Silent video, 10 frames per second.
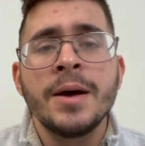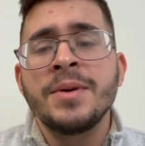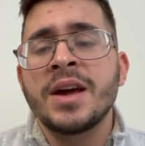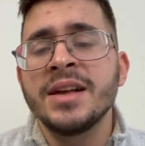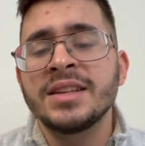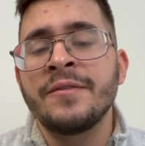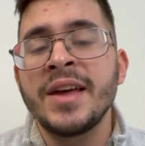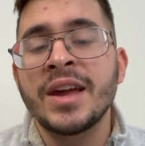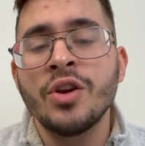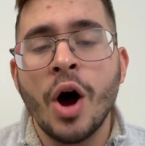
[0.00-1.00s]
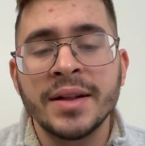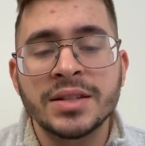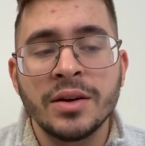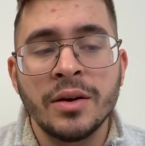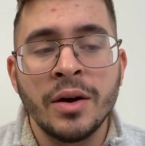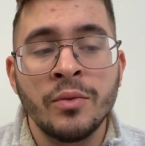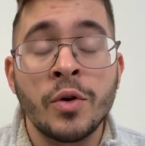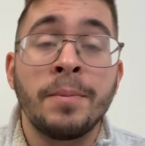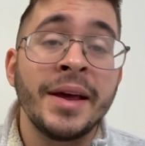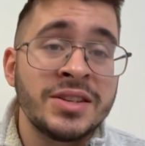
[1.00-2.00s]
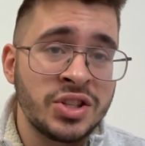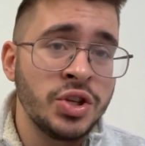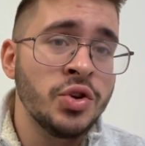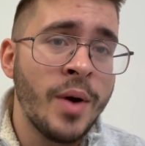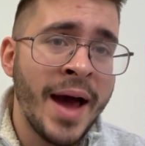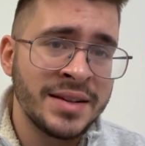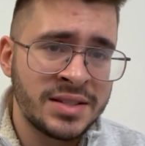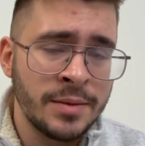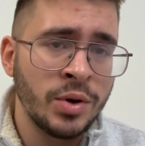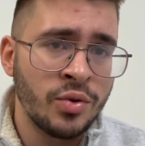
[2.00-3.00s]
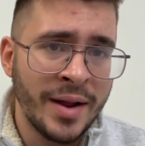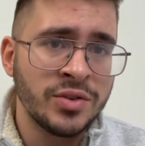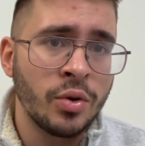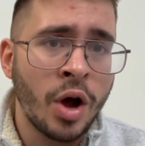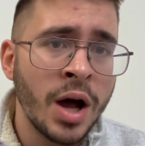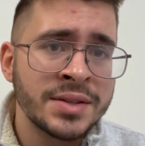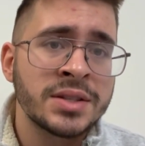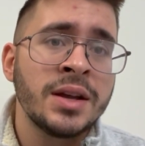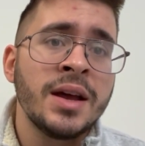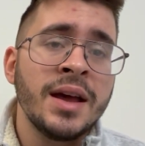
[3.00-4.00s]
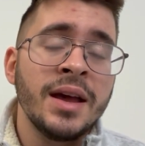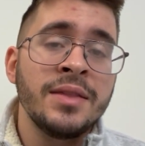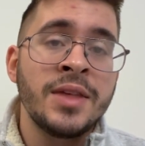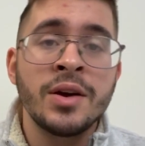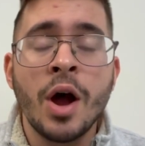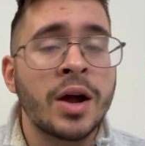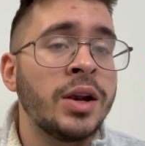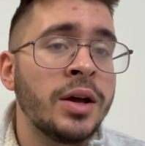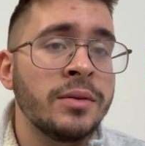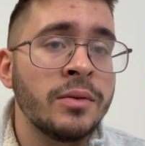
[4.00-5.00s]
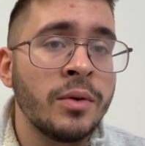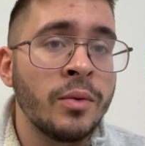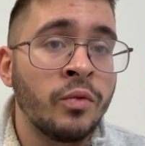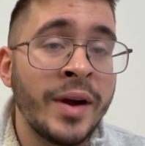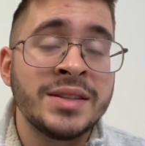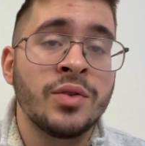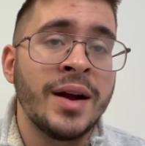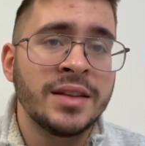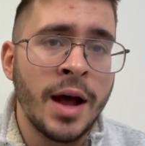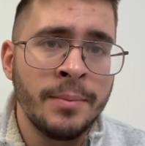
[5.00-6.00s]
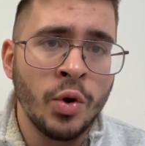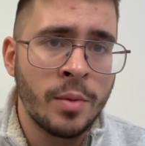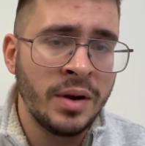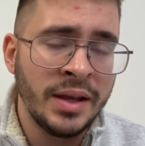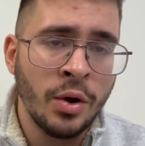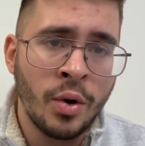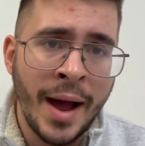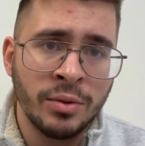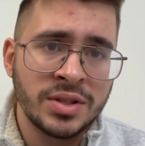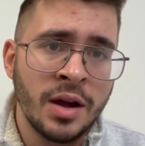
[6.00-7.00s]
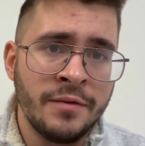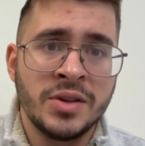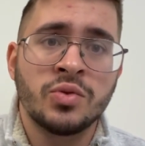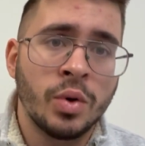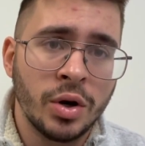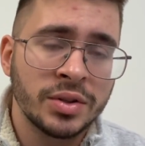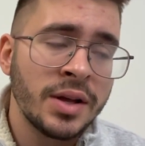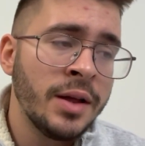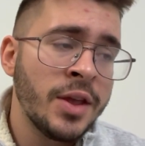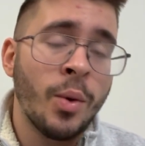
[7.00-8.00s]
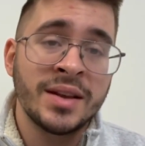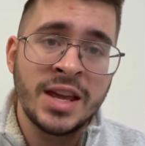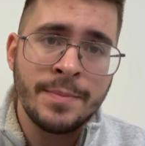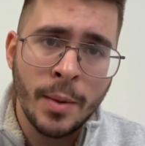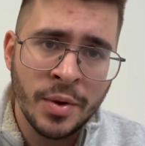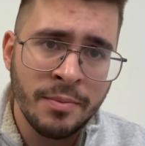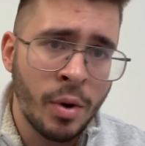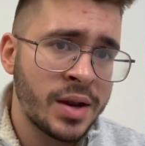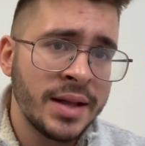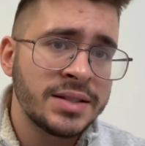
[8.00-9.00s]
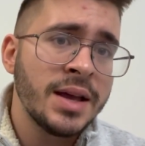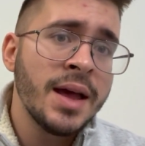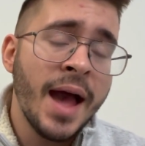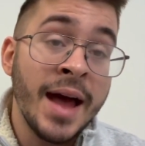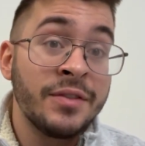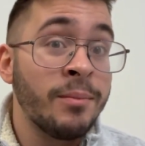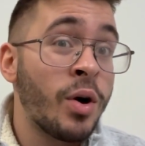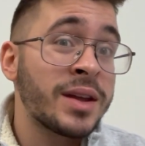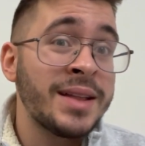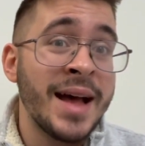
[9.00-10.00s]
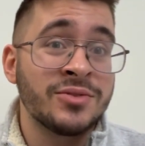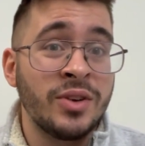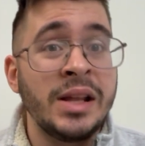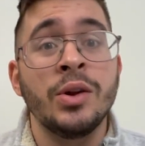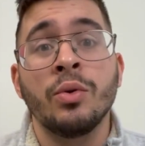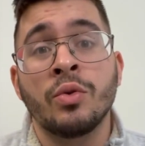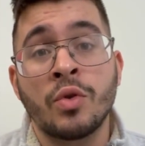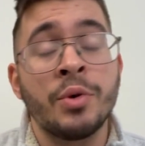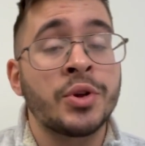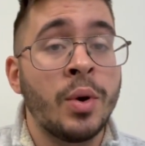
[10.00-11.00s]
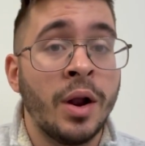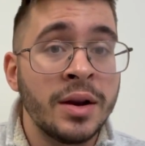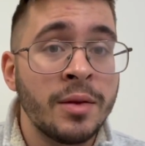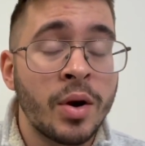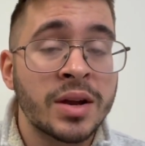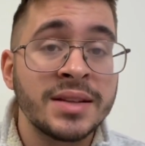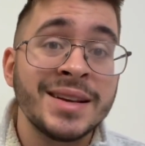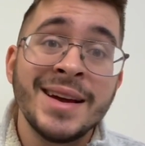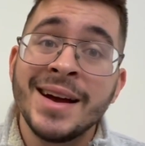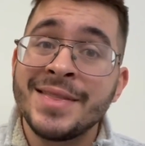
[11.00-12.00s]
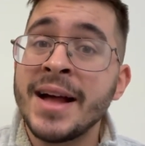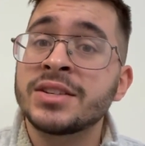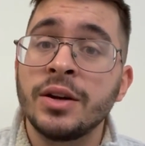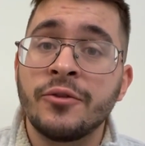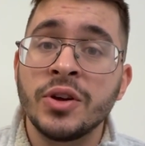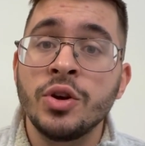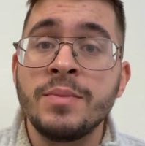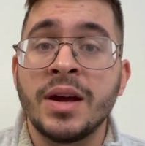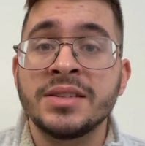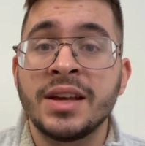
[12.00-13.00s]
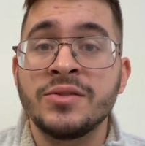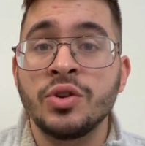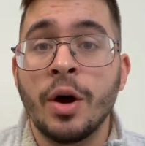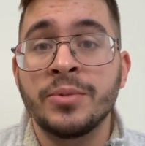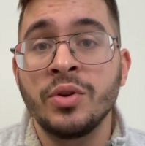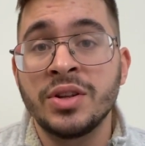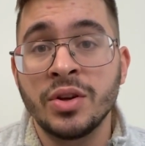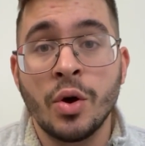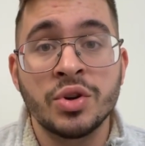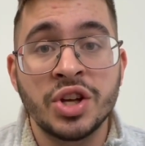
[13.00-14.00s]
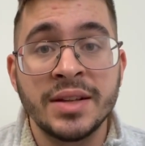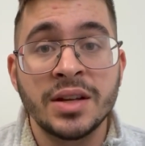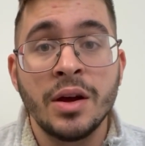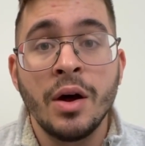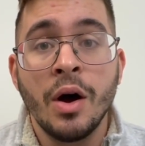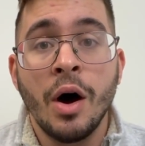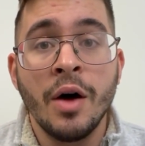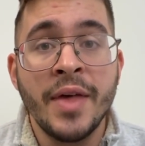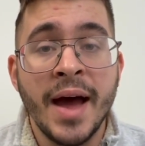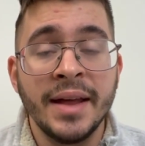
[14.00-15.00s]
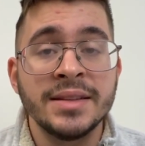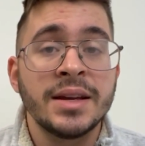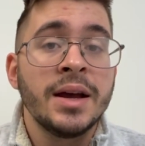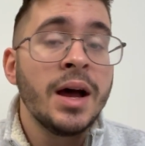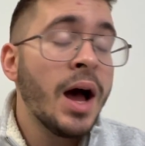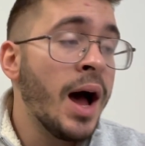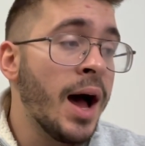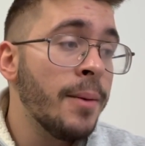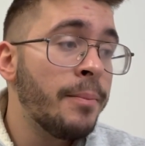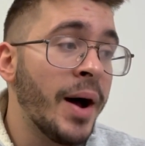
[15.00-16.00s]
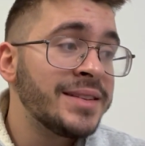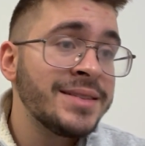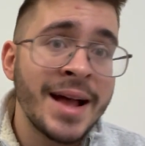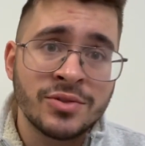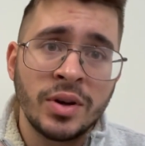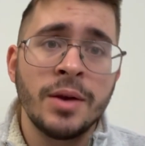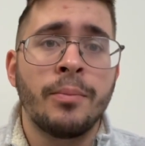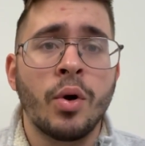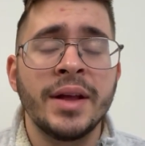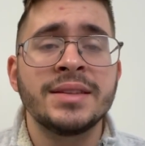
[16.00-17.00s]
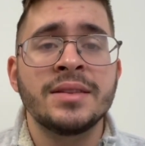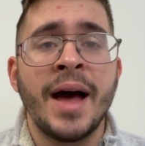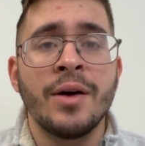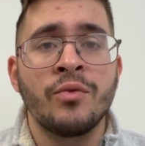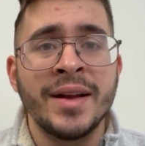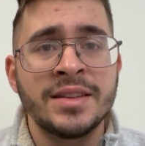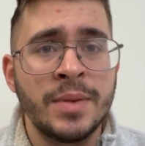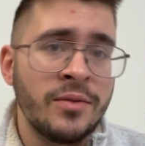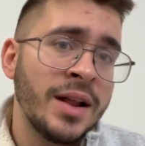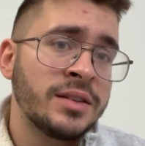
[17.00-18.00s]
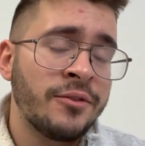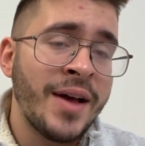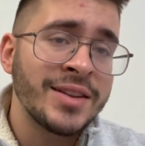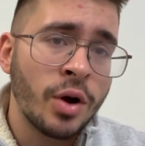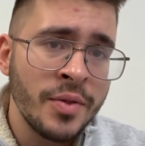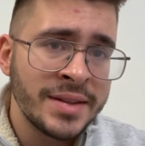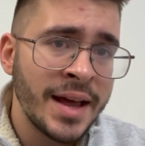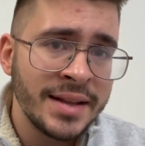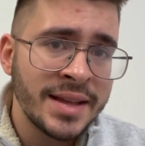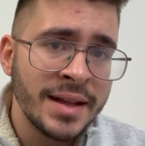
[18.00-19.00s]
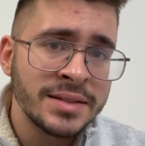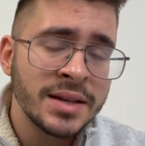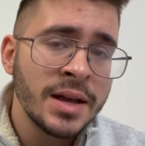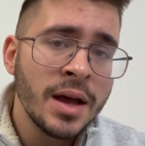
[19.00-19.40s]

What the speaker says: Because if they cannot replace you at a similar rental cost, they're not going to raise the rent abnormally or out of this world. They want to keep up with market, and if the market has really little growth going on in the market, that's good for you because it gives you an opportunity to negotiate on that end. But that's really important that rents have been relatively flat on the tenant end.